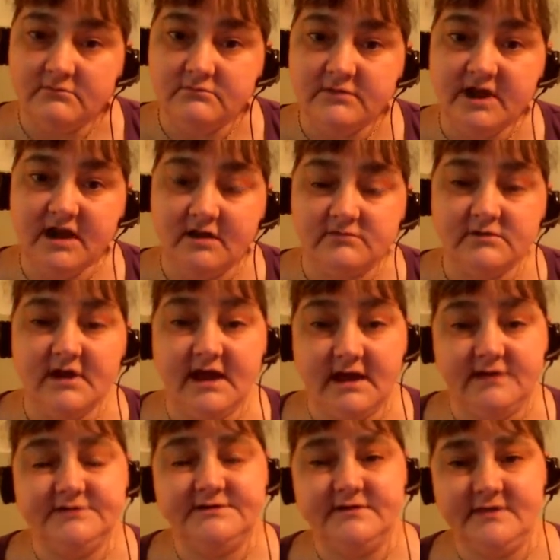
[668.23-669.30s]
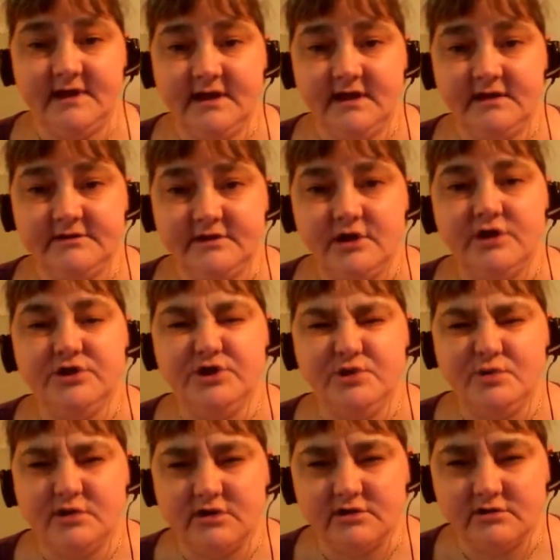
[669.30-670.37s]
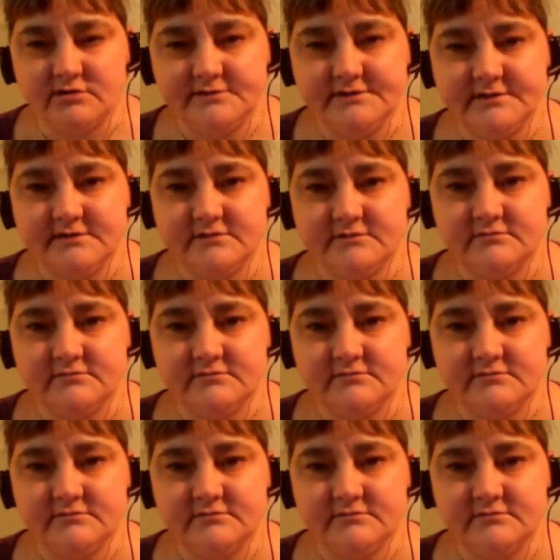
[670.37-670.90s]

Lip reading: Now, add to that, you hurt.